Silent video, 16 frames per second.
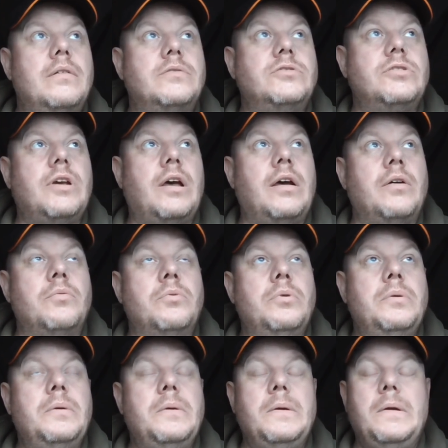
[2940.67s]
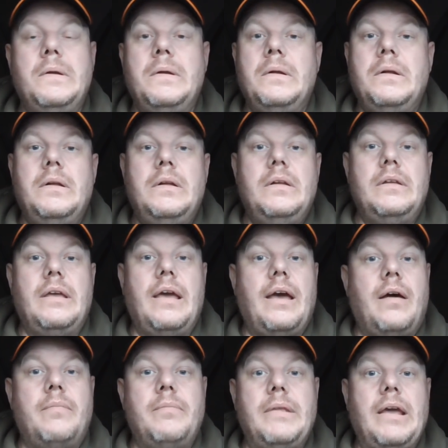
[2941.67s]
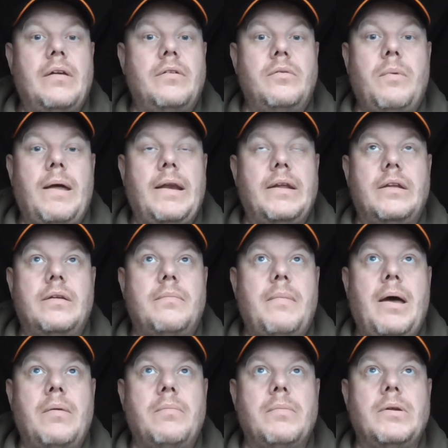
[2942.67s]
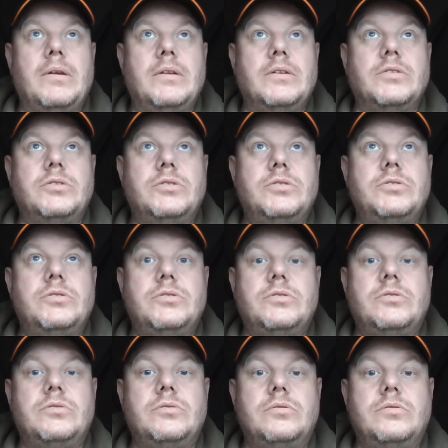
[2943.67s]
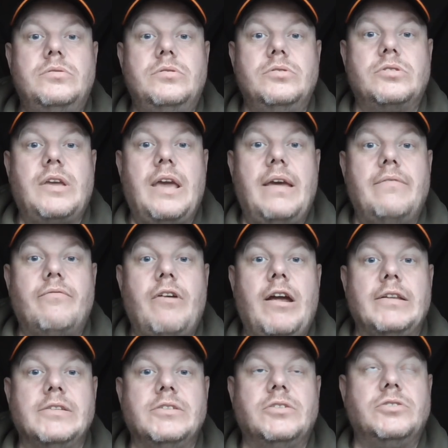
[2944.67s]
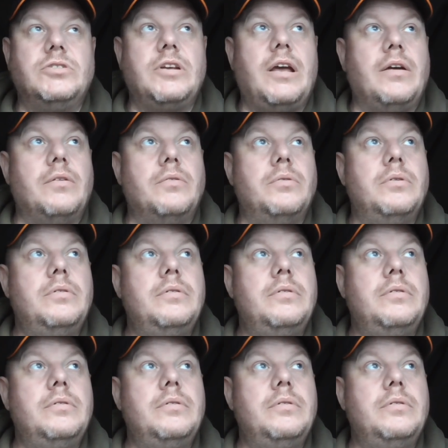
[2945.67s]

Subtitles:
So yeah, I'm the only one at the moment that's just getting runs, so